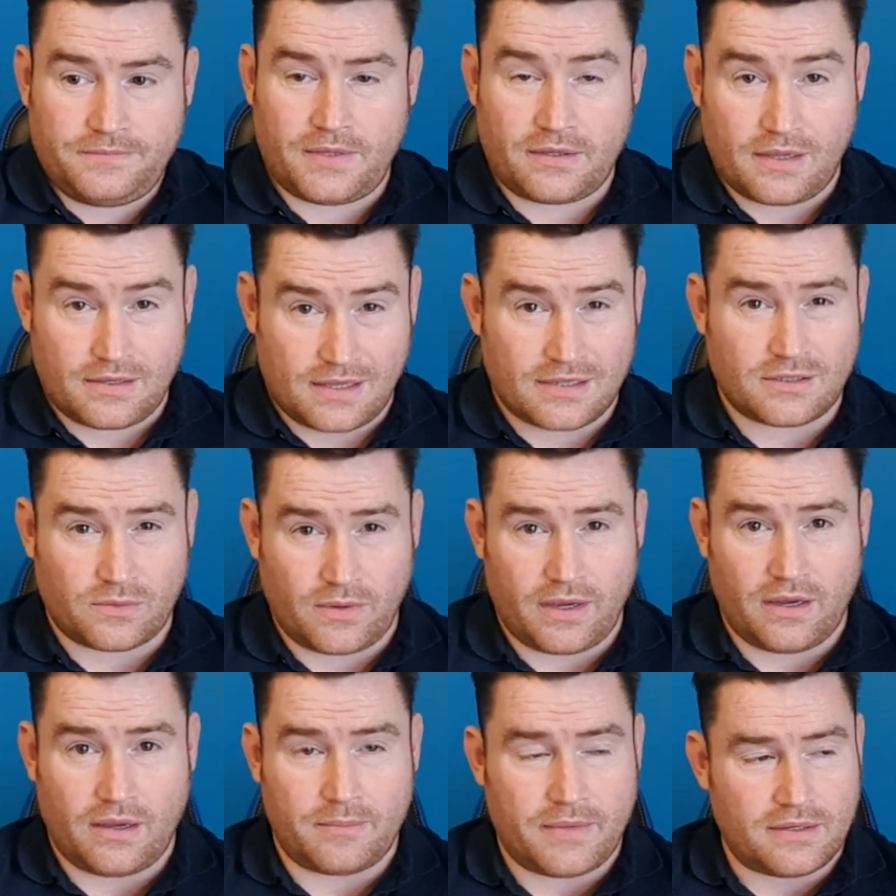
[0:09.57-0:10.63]
I think that's the
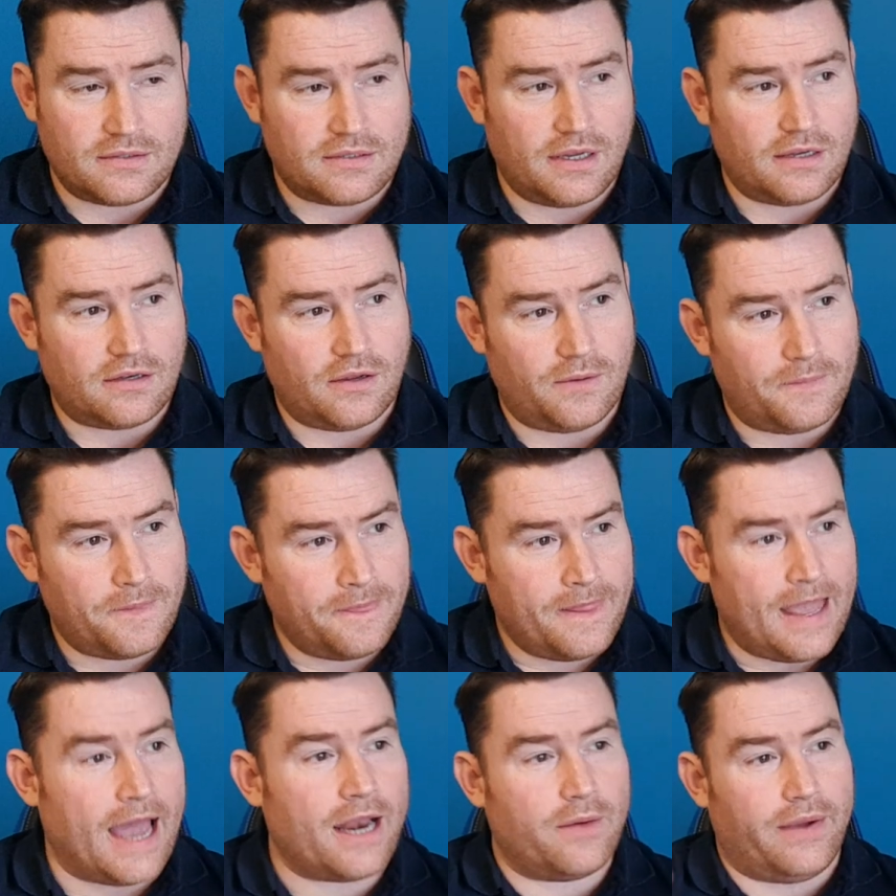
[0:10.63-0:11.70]
way I meant to say it now.
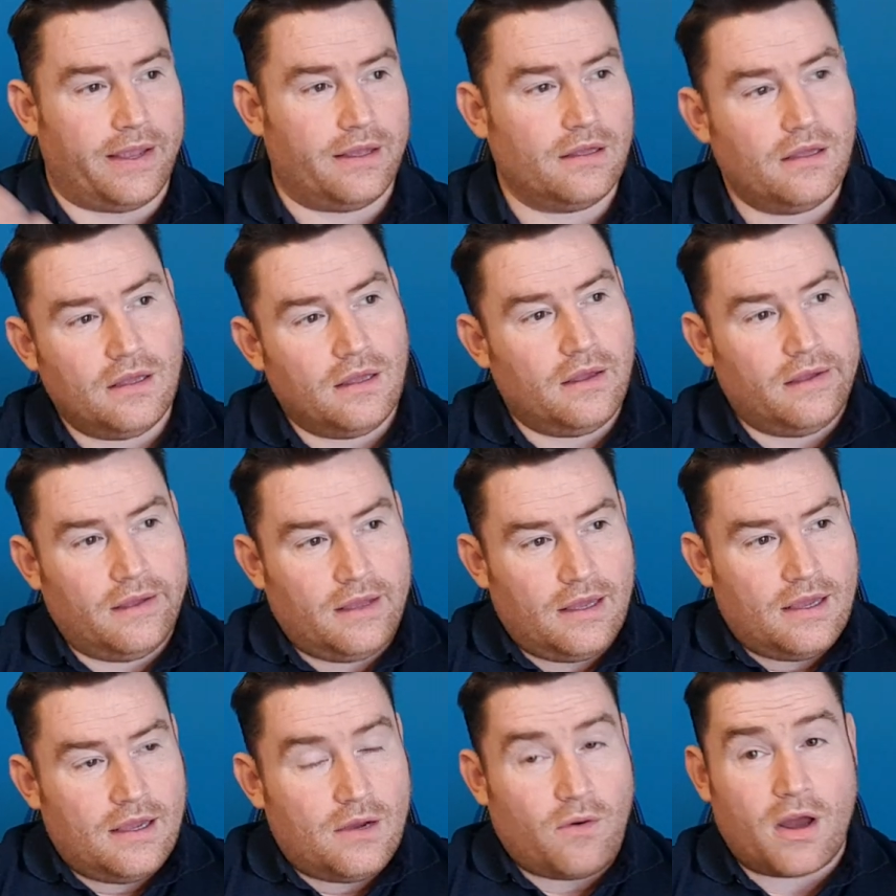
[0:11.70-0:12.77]
Anyway,
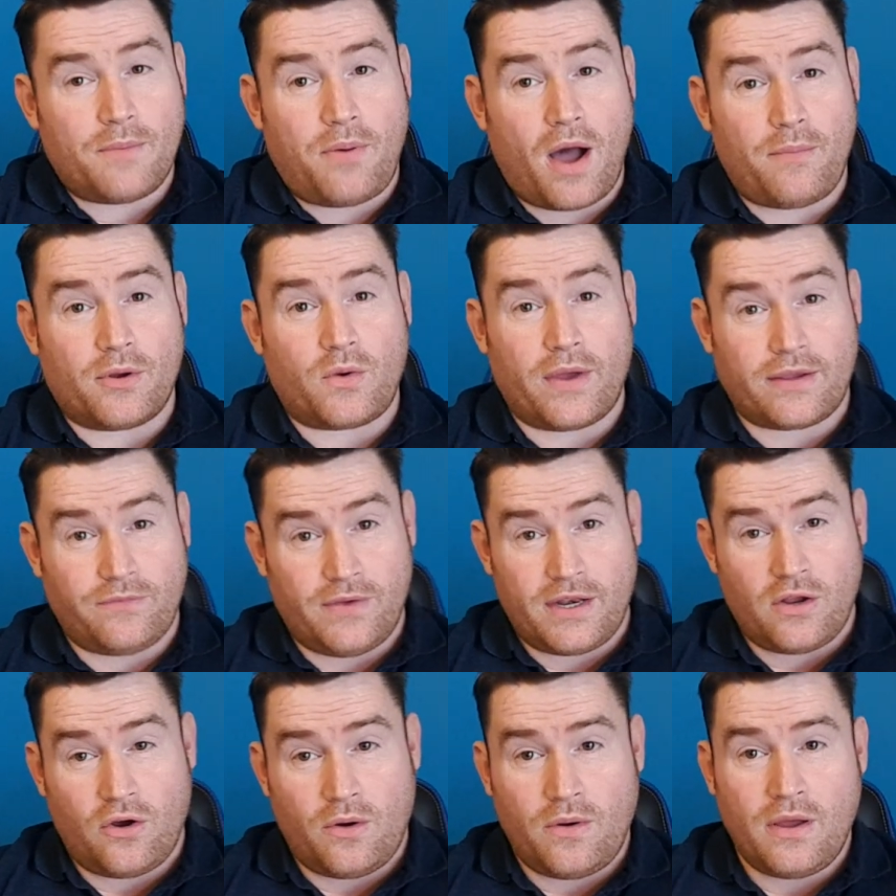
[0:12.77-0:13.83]
want to pop a quick
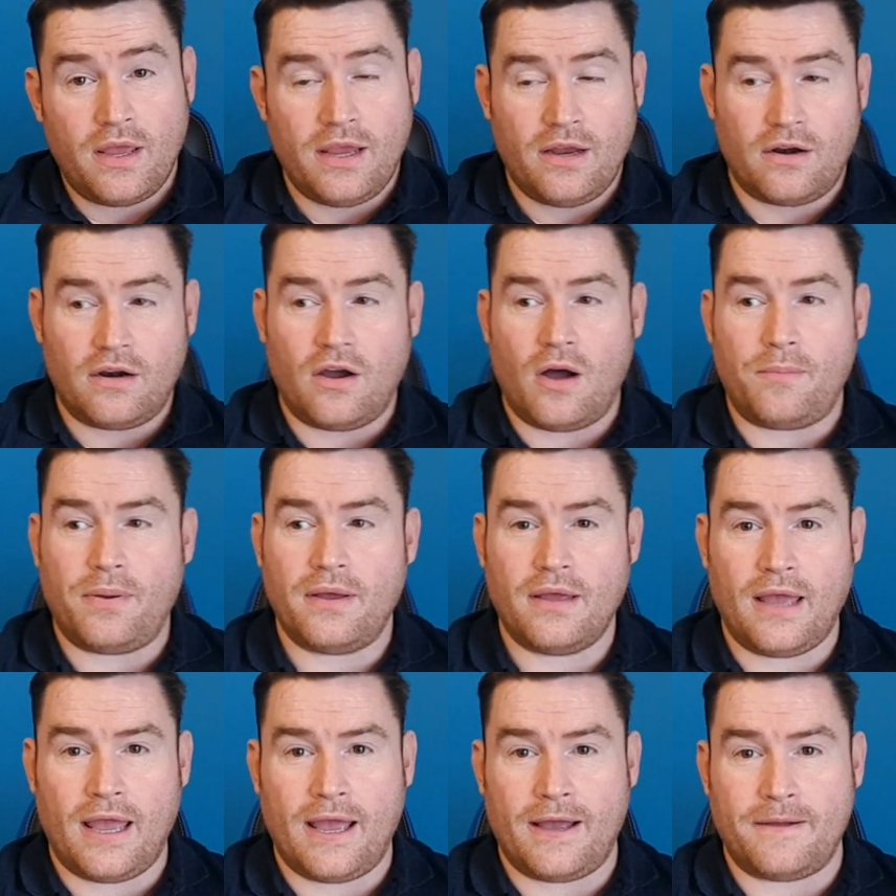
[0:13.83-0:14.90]
video here up.
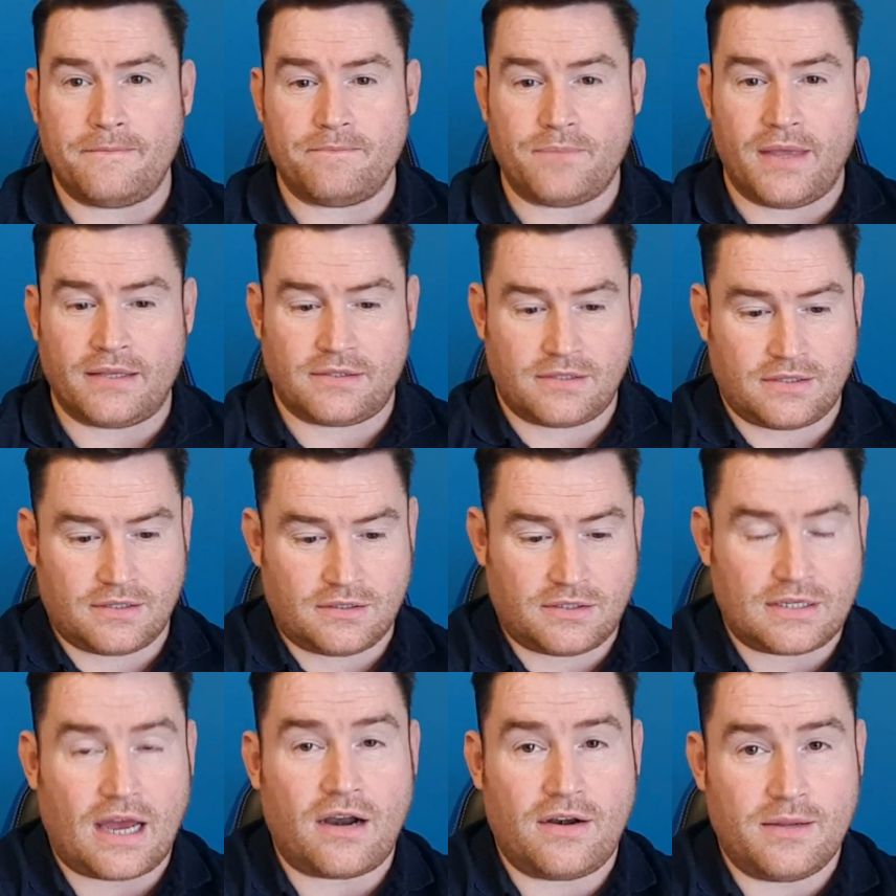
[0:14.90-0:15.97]
Um, it's
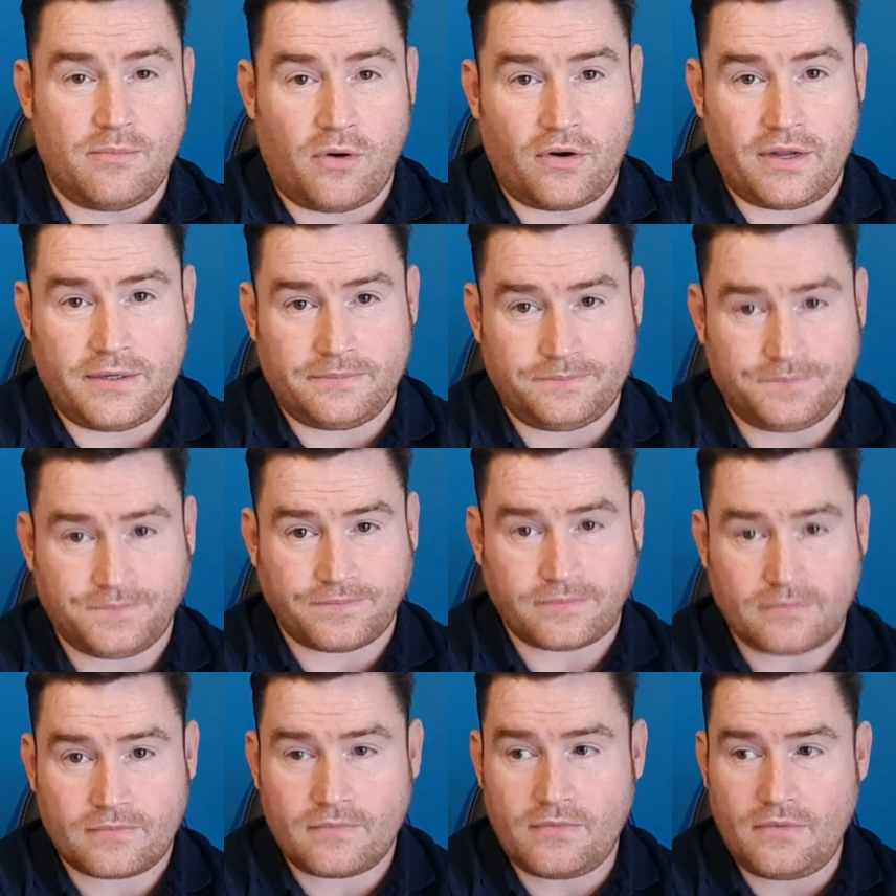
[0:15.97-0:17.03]
Saturday morning,
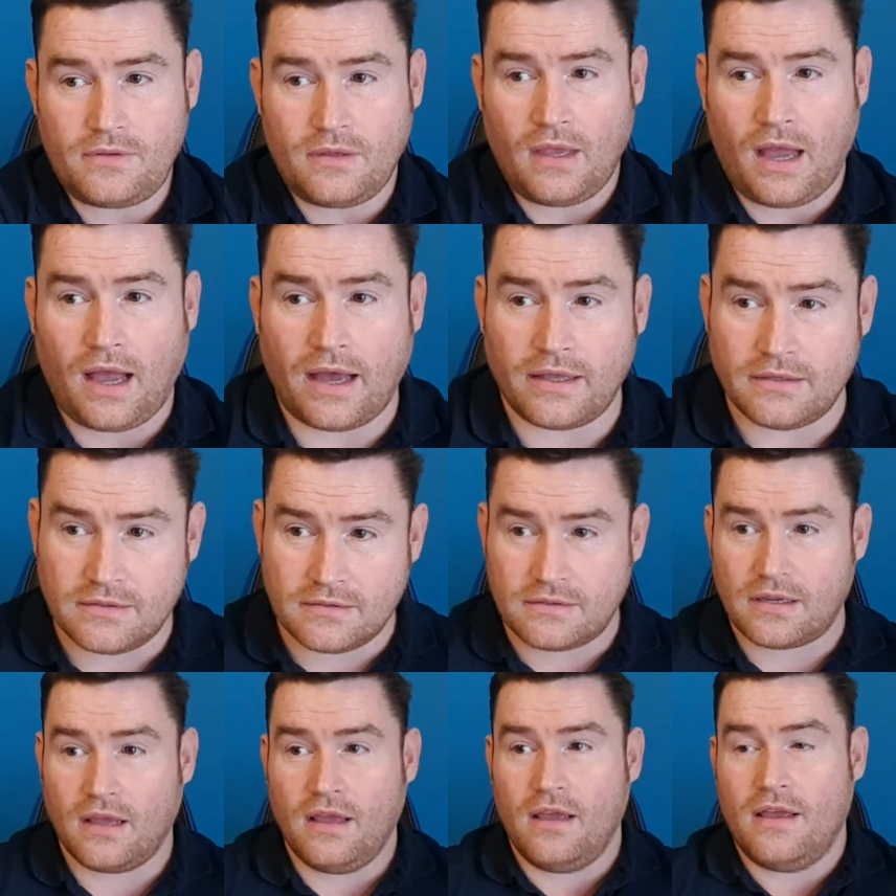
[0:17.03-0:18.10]

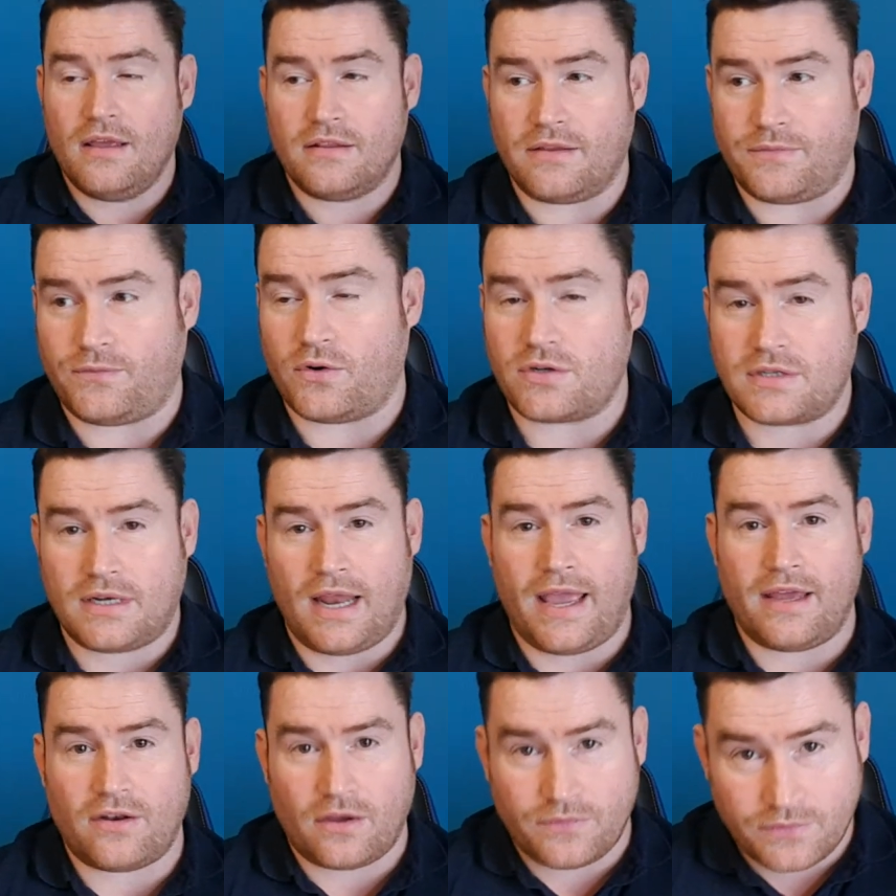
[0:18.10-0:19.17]
and the first
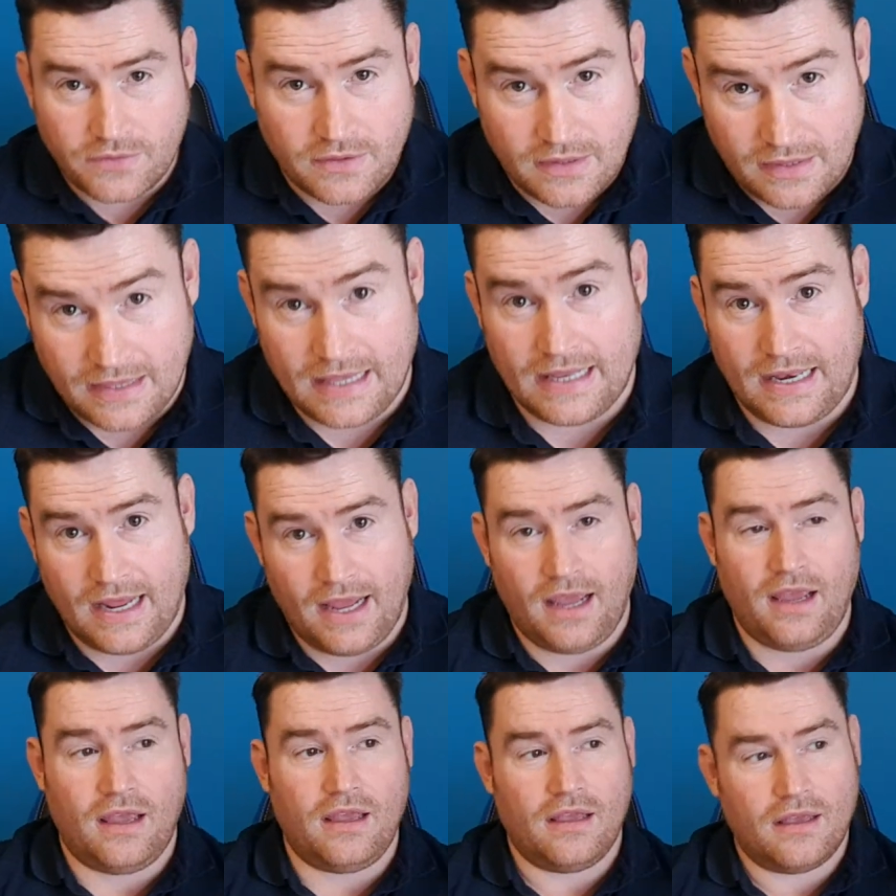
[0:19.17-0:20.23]
client of the
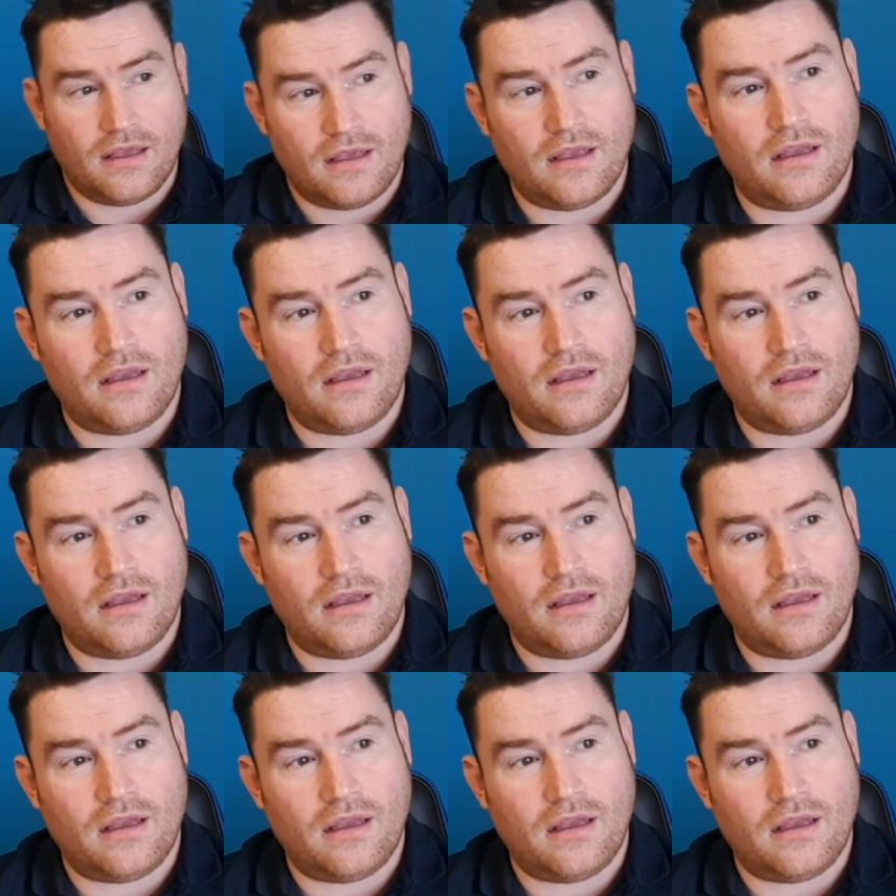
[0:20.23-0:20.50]
day